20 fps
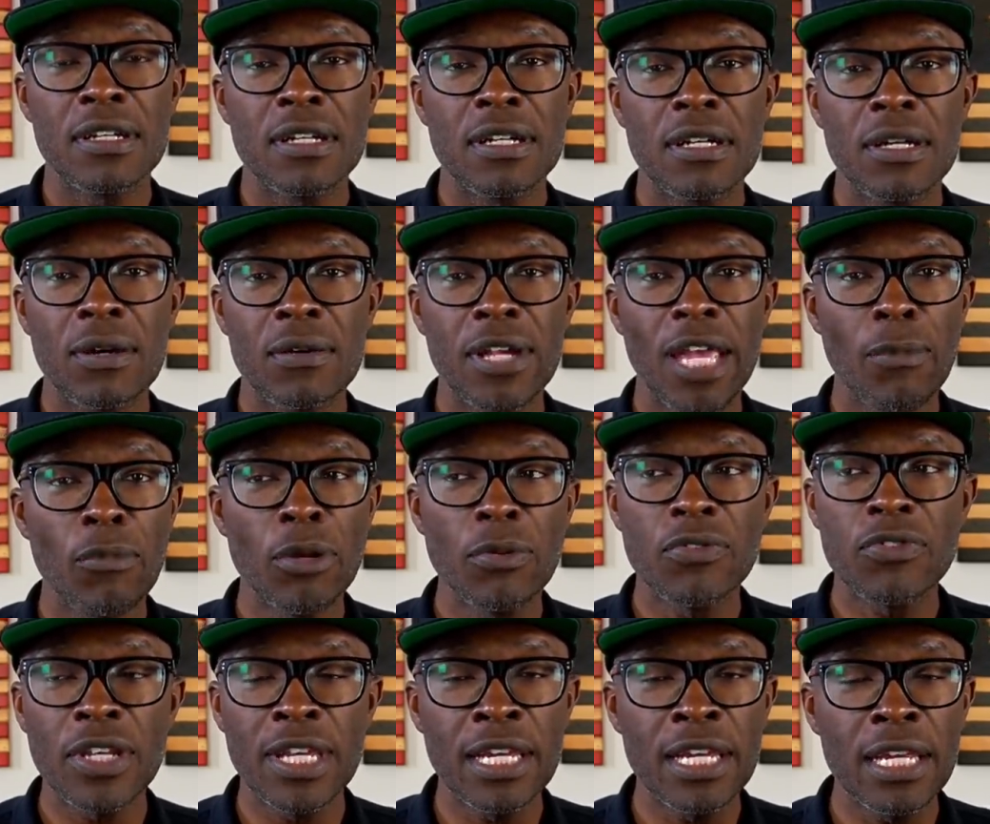Okay, we've
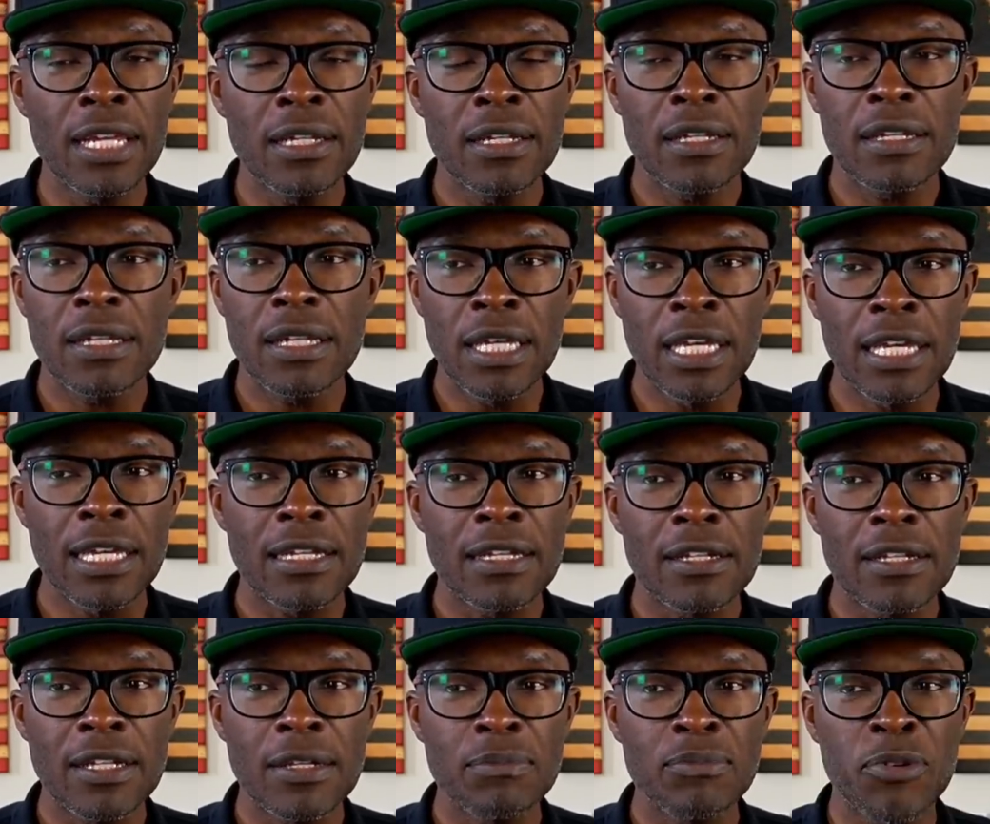seen it
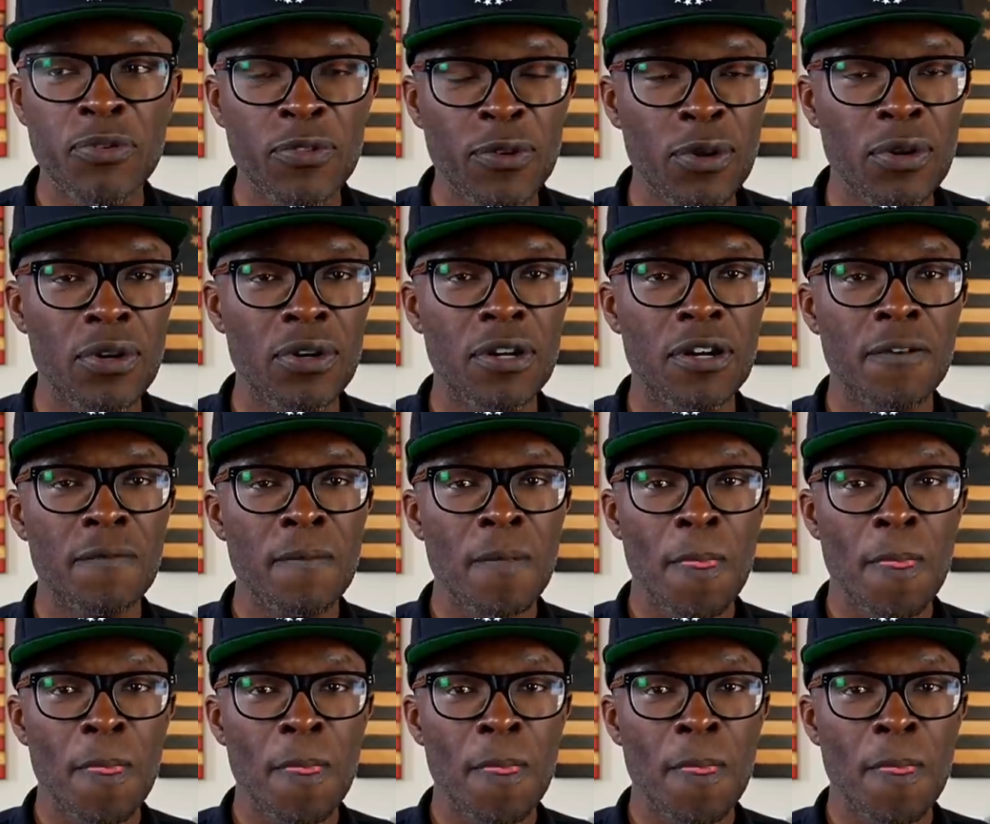before.